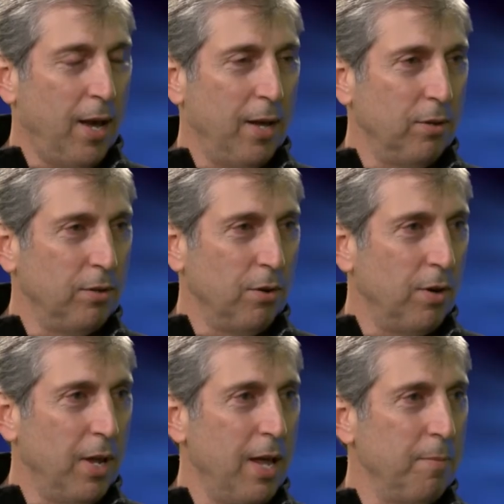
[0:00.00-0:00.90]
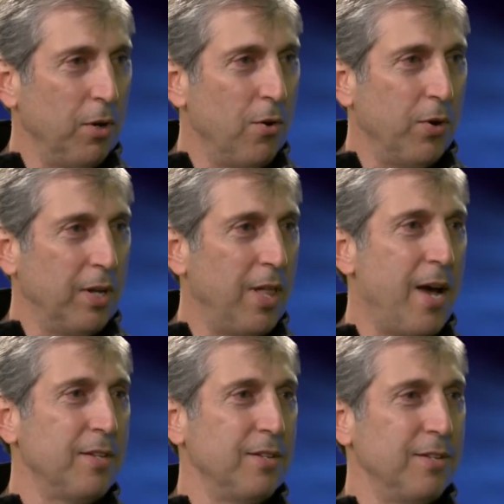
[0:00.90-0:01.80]
at Notre Dame and going to
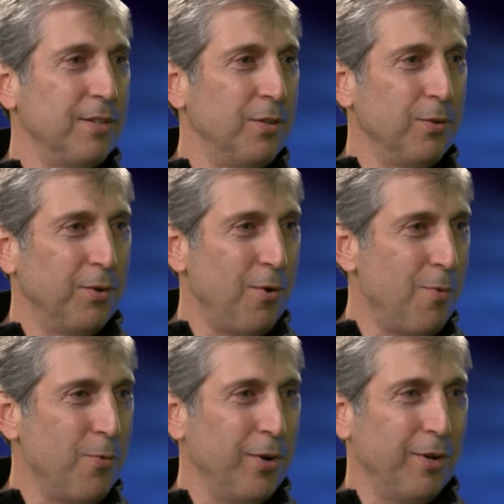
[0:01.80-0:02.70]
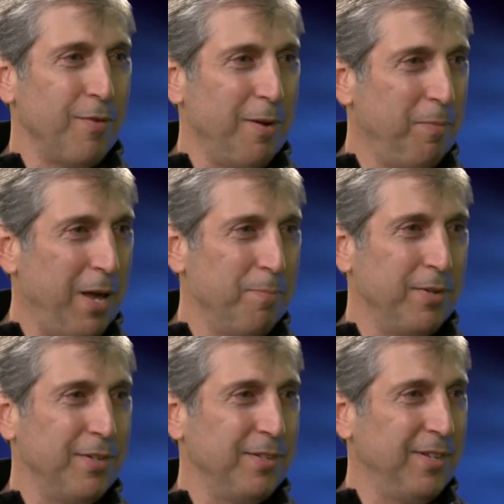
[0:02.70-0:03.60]
classes and doing homework and writing
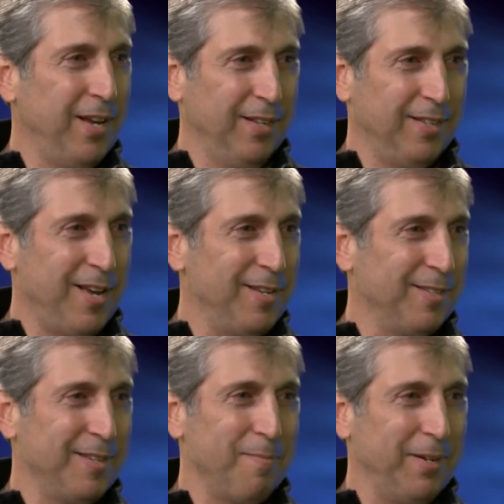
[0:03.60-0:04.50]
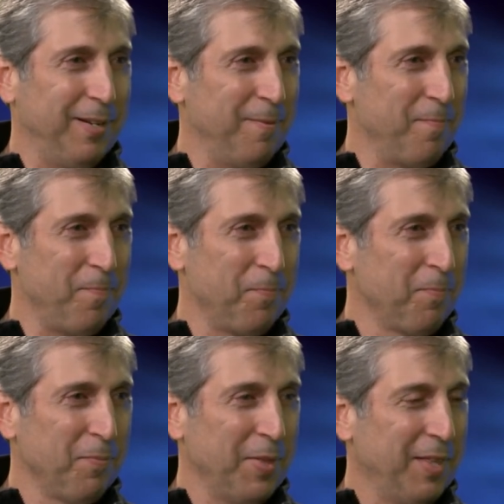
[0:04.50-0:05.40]
papers and taking tests, I mean,
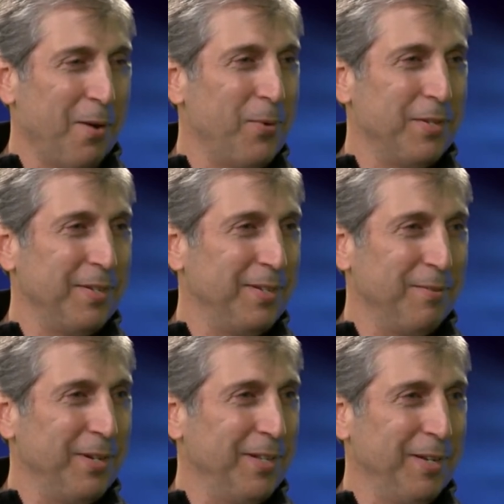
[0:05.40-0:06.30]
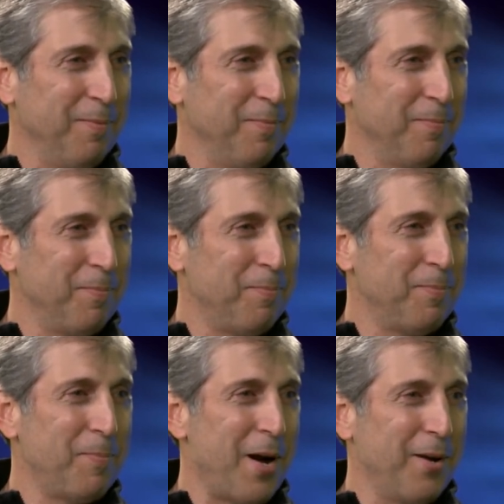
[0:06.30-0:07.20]
that wasn't really
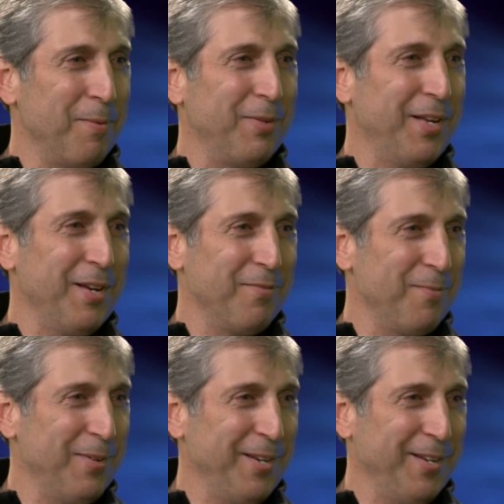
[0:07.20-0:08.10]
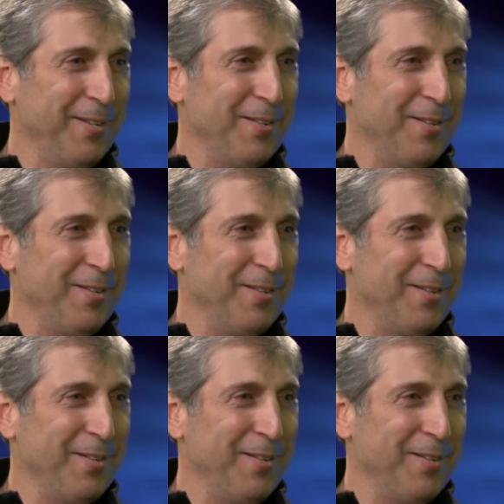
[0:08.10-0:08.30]
part of the plan for me. You know,